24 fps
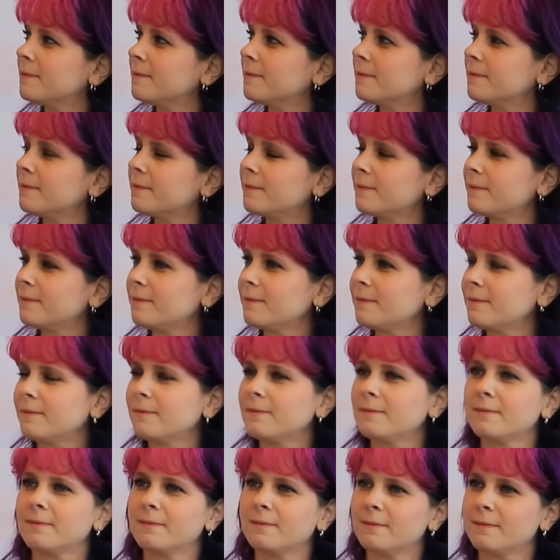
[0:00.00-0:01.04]

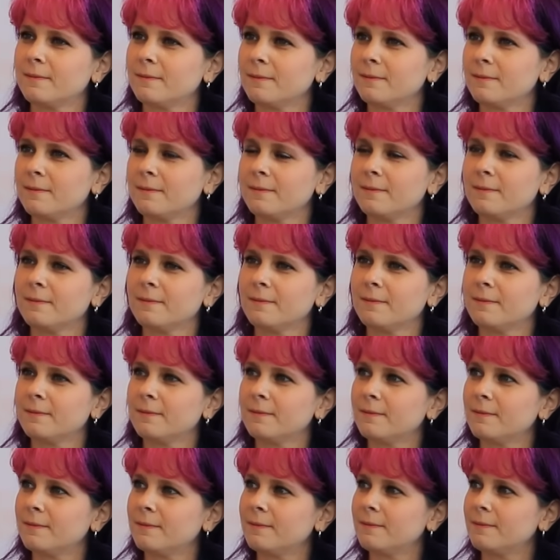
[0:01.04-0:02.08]

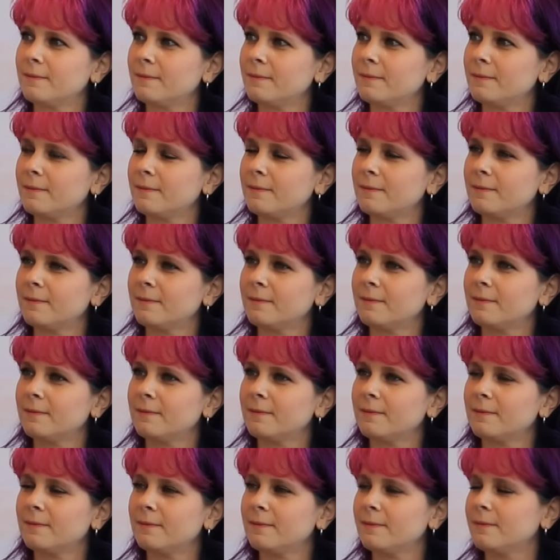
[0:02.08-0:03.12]

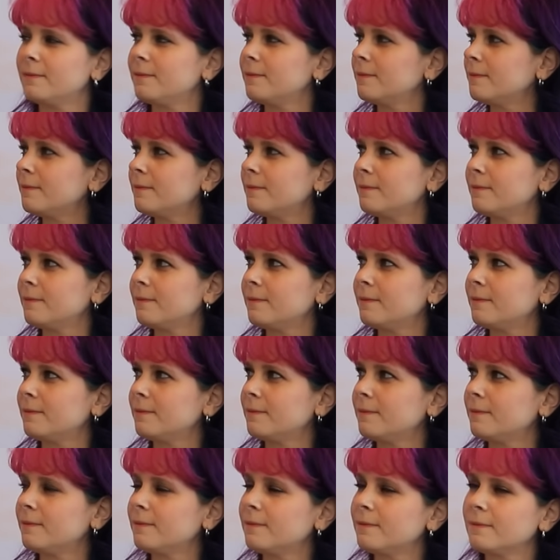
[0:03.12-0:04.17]

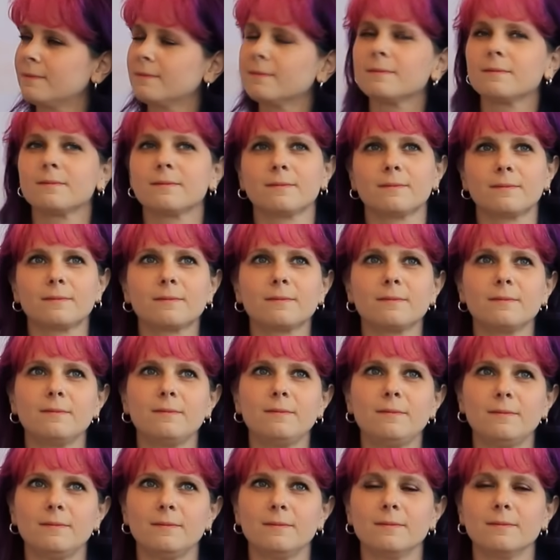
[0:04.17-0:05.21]

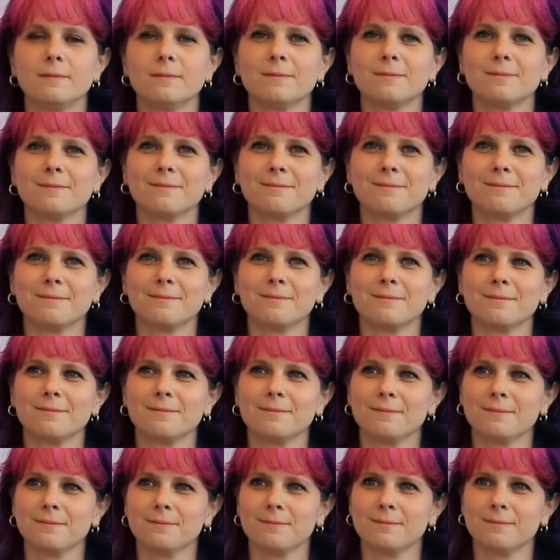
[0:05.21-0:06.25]

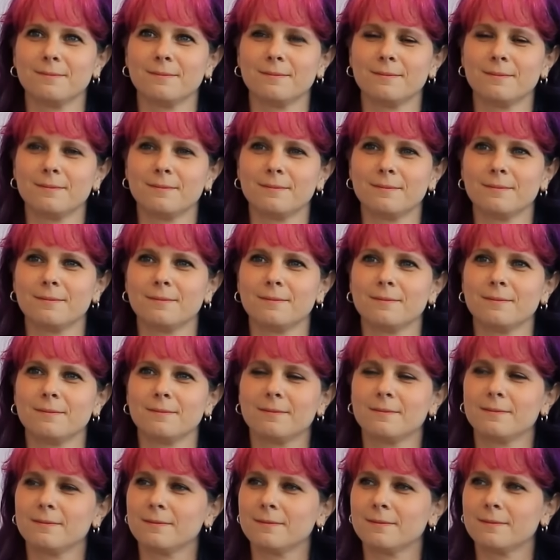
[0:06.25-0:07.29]

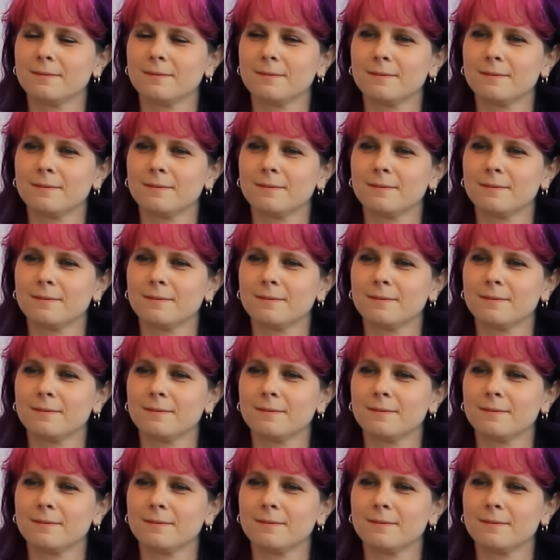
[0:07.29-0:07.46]
This person isn't speaking.